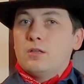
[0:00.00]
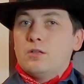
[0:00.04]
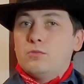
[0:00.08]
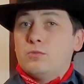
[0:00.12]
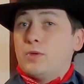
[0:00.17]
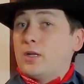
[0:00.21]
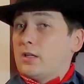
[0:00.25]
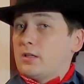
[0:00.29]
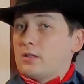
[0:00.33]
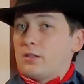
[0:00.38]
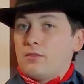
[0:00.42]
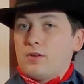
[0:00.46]

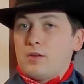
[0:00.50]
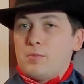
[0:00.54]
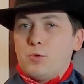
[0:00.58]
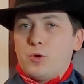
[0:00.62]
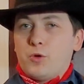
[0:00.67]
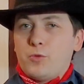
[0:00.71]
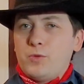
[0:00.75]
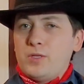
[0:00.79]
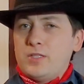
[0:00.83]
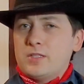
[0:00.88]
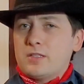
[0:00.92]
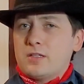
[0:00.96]
Relatively
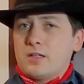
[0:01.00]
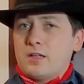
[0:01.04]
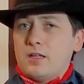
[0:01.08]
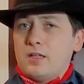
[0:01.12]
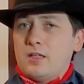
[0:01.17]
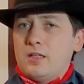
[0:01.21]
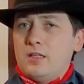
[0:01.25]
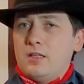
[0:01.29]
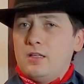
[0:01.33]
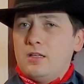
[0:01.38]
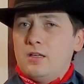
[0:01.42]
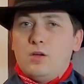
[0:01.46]
more
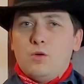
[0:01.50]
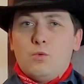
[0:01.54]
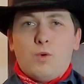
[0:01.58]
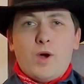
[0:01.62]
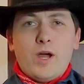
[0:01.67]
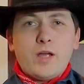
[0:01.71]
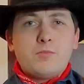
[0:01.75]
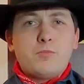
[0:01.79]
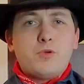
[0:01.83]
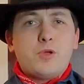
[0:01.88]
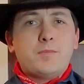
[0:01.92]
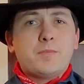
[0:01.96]
recently,
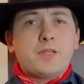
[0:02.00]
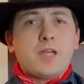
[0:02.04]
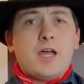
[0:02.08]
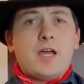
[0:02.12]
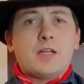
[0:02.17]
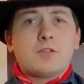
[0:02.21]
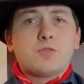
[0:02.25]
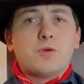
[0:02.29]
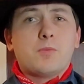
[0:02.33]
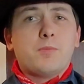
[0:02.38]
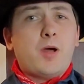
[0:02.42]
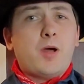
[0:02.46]
wide-brimmed hats were